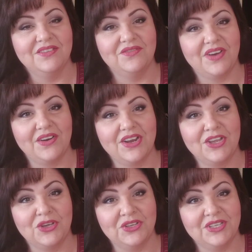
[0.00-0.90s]

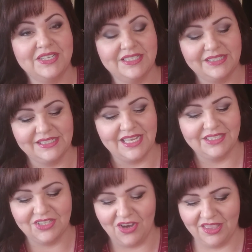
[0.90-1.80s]
Very good
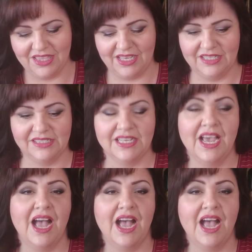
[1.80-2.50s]
scent on this.